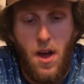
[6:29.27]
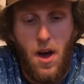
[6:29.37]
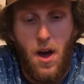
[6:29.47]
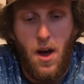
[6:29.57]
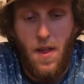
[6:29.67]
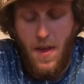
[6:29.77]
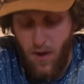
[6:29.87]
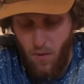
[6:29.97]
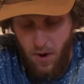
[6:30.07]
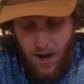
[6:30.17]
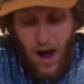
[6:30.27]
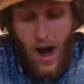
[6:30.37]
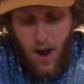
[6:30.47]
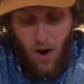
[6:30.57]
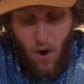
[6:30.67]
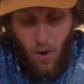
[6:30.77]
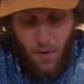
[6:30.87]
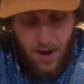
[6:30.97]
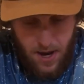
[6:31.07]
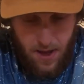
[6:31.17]
that you would not
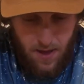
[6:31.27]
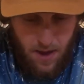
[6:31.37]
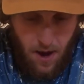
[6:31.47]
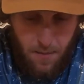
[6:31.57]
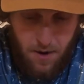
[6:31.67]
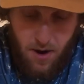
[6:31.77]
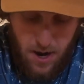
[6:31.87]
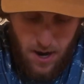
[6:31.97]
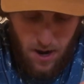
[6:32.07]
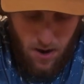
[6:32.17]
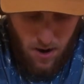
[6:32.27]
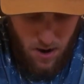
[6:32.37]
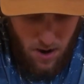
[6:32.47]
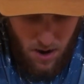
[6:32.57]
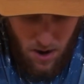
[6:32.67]
always get the opportunity to hook.